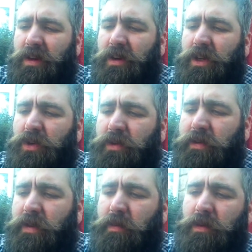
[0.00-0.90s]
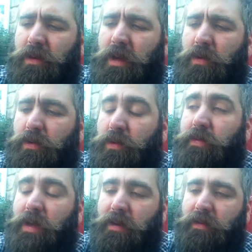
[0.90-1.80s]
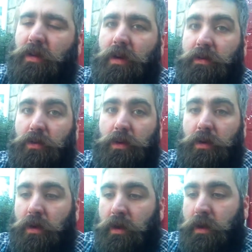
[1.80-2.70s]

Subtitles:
of accused Samuel Gawith, or Stanislaw as it were,